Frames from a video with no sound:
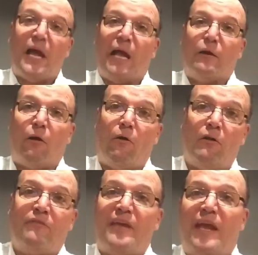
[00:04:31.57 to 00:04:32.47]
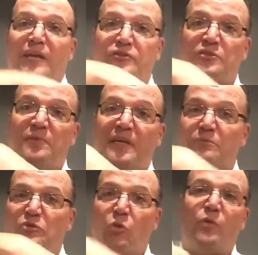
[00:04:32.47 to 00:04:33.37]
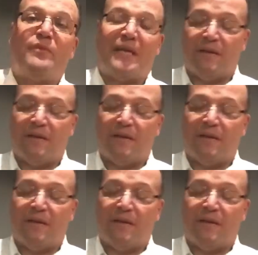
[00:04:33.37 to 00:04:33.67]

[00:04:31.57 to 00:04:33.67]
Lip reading: and all of the action's being absorbed